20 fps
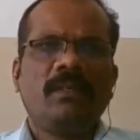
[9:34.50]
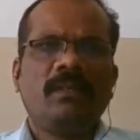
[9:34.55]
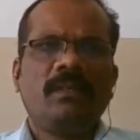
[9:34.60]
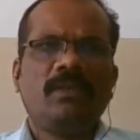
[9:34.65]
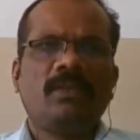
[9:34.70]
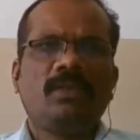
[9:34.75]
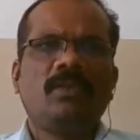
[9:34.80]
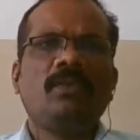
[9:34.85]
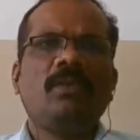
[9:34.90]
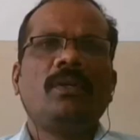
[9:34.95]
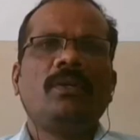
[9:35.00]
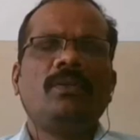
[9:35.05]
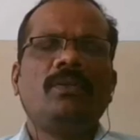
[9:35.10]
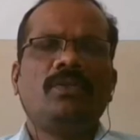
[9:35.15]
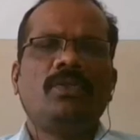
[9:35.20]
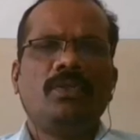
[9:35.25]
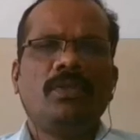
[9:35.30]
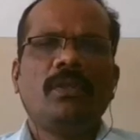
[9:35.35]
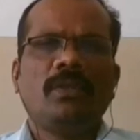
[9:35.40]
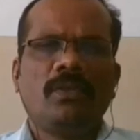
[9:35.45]
should
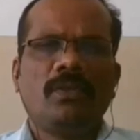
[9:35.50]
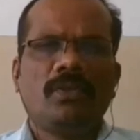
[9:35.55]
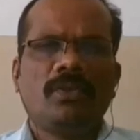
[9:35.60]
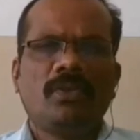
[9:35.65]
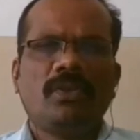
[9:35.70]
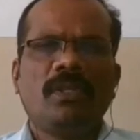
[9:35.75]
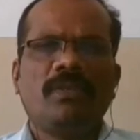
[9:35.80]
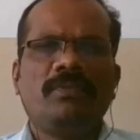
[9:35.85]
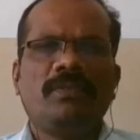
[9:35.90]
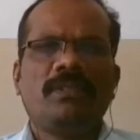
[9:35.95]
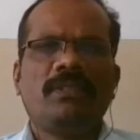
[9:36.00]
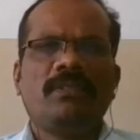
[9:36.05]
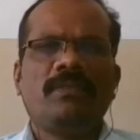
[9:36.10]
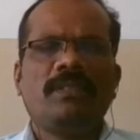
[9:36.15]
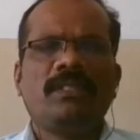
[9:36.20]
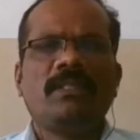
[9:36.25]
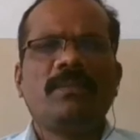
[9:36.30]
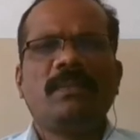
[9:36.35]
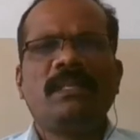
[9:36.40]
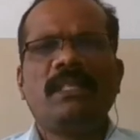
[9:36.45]
not be
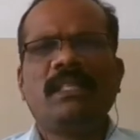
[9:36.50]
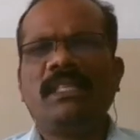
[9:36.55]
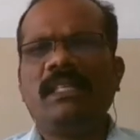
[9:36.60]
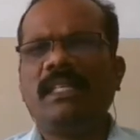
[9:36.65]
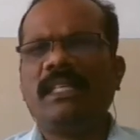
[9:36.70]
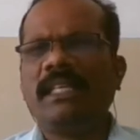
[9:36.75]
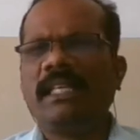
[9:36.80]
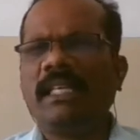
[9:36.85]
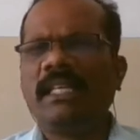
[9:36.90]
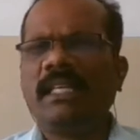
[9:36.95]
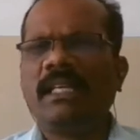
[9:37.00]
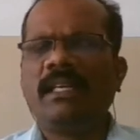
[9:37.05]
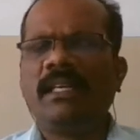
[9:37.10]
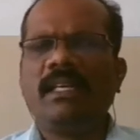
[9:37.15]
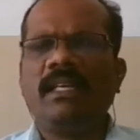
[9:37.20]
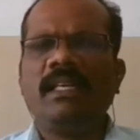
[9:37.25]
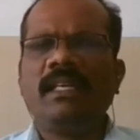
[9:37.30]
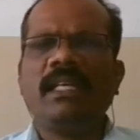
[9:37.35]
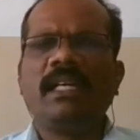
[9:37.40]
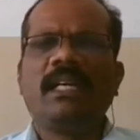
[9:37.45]
visible in
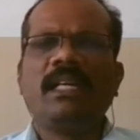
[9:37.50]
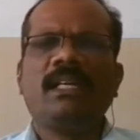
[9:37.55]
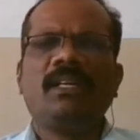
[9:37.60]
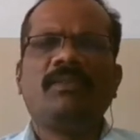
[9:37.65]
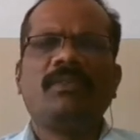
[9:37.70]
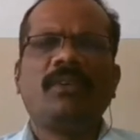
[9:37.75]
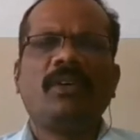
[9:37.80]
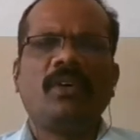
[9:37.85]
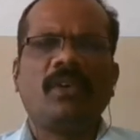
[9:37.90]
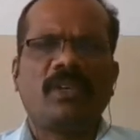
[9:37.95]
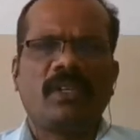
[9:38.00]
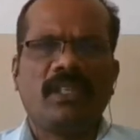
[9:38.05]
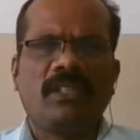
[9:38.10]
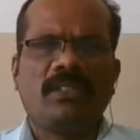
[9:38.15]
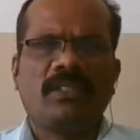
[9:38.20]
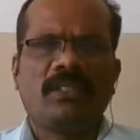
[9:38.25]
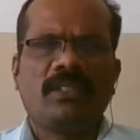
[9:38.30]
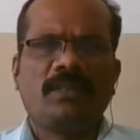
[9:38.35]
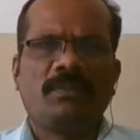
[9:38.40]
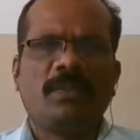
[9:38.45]
any kind of
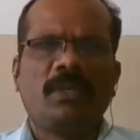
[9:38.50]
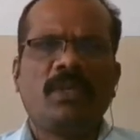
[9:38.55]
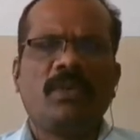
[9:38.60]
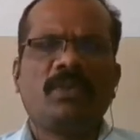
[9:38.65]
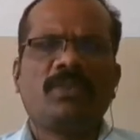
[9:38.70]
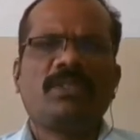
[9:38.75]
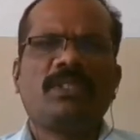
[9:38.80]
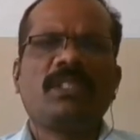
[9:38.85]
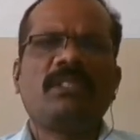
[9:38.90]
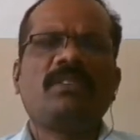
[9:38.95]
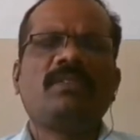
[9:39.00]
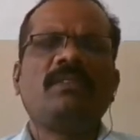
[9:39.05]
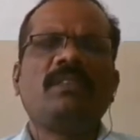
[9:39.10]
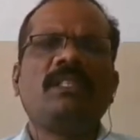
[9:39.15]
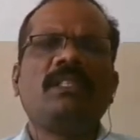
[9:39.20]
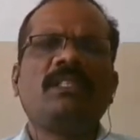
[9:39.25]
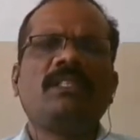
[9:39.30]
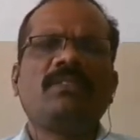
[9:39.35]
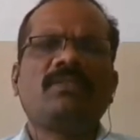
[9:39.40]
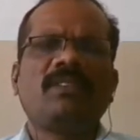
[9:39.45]
organization, because
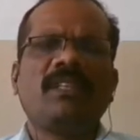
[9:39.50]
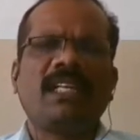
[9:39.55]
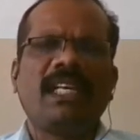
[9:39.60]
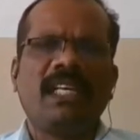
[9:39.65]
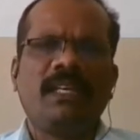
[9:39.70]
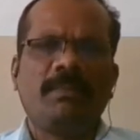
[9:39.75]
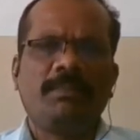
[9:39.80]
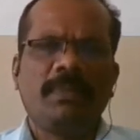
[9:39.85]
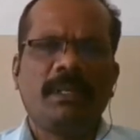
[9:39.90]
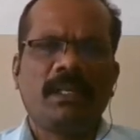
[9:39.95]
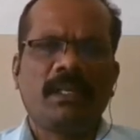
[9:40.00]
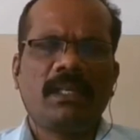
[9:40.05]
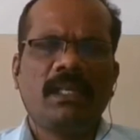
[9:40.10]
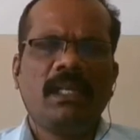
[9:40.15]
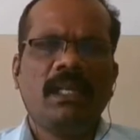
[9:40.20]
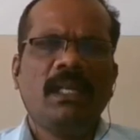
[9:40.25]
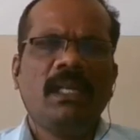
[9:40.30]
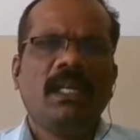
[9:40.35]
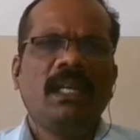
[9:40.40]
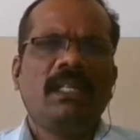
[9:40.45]
this will hamper
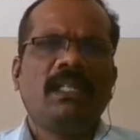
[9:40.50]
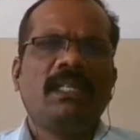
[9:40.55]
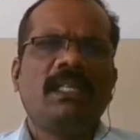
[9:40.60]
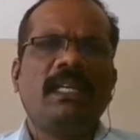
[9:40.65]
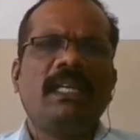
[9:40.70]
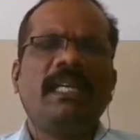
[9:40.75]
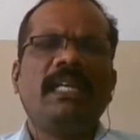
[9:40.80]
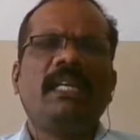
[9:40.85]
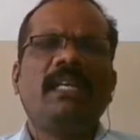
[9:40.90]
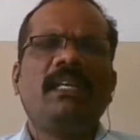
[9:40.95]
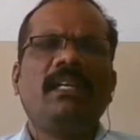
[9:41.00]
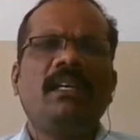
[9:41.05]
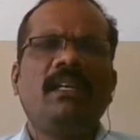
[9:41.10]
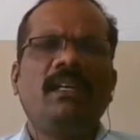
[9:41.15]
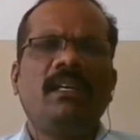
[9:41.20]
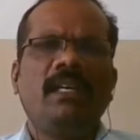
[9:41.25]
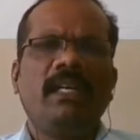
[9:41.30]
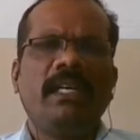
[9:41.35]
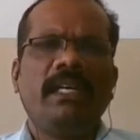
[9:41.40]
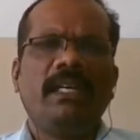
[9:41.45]
the
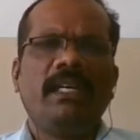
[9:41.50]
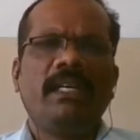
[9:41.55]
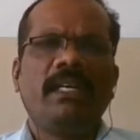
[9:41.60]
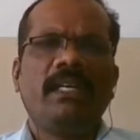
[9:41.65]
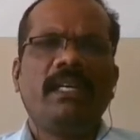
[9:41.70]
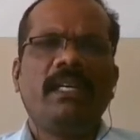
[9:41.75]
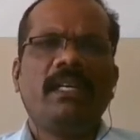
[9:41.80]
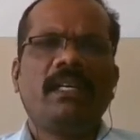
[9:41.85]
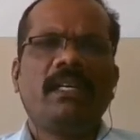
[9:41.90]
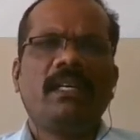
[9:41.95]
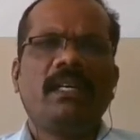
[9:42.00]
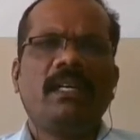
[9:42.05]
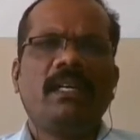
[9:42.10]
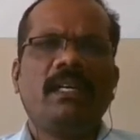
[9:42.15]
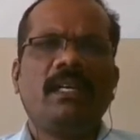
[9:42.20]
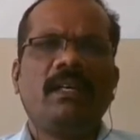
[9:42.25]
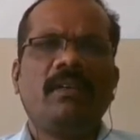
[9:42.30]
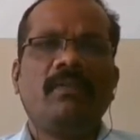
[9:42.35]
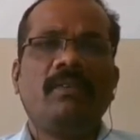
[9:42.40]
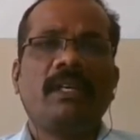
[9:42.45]

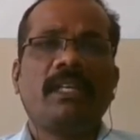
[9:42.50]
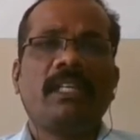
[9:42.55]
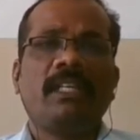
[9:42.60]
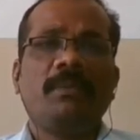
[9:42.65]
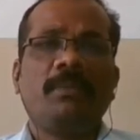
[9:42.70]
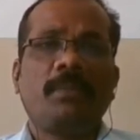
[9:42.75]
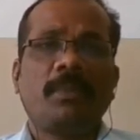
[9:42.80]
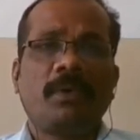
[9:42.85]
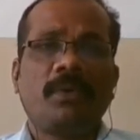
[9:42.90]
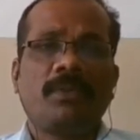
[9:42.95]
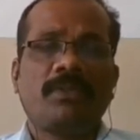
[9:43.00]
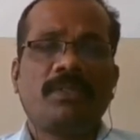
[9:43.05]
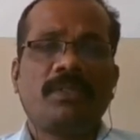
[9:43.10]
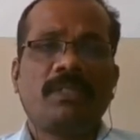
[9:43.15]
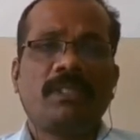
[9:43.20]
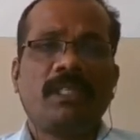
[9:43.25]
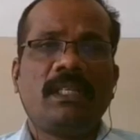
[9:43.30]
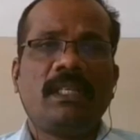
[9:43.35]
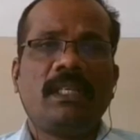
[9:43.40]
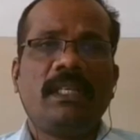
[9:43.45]
entire working process,
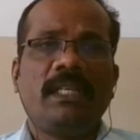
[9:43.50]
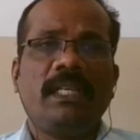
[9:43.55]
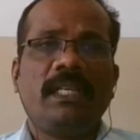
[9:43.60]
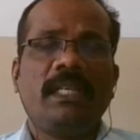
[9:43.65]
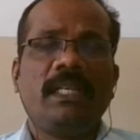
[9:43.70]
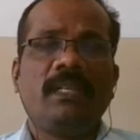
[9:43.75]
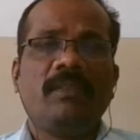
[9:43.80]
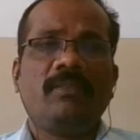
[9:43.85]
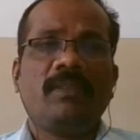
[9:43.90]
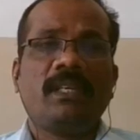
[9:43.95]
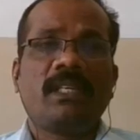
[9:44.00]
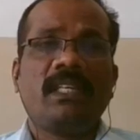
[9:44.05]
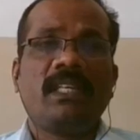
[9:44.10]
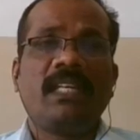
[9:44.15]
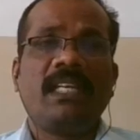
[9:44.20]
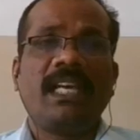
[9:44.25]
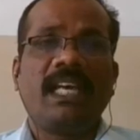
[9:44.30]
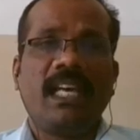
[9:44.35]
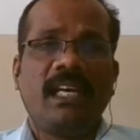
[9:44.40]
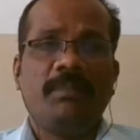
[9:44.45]
entire working
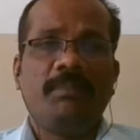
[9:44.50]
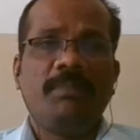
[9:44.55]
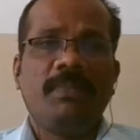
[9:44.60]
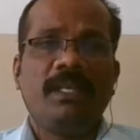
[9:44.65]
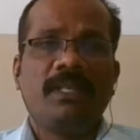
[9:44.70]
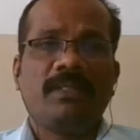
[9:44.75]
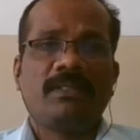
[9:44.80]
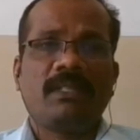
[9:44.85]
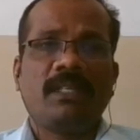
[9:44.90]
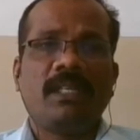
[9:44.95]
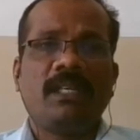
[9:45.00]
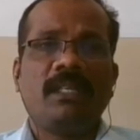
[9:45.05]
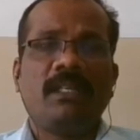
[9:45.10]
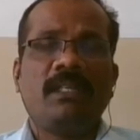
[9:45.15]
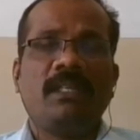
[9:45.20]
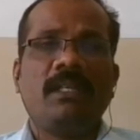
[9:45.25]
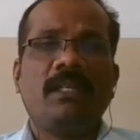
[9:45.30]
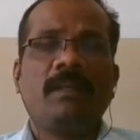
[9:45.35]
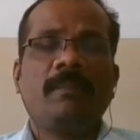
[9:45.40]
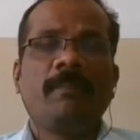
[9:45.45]
ambience, or
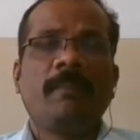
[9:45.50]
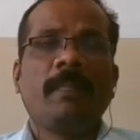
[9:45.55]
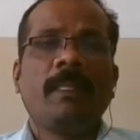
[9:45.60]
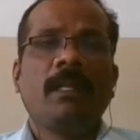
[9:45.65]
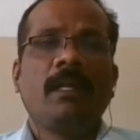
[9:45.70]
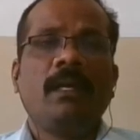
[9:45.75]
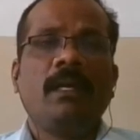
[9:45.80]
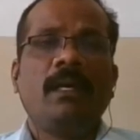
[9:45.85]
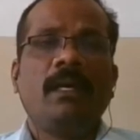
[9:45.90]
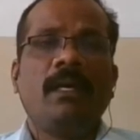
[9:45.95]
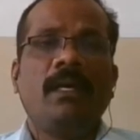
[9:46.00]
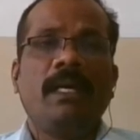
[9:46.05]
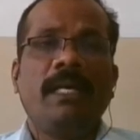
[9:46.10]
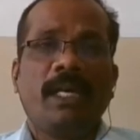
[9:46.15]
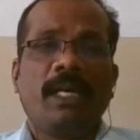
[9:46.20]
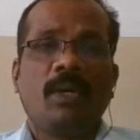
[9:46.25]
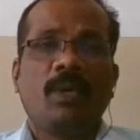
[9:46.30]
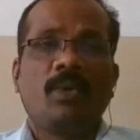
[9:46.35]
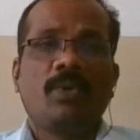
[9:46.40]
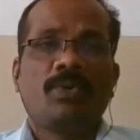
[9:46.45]
the
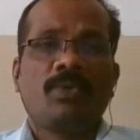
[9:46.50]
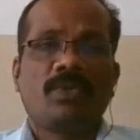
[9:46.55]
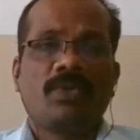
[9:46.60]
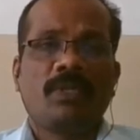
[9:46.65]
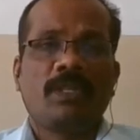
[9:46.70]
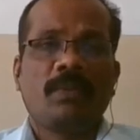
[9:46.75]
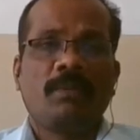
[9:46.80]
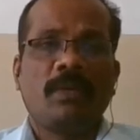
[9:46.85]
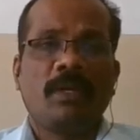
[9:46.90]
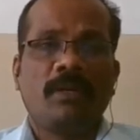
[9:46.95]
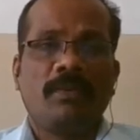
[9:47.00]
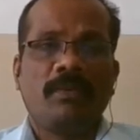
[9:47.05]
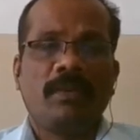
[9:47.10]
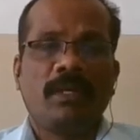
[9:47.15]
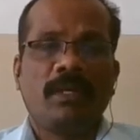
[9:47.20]
ecosystem, or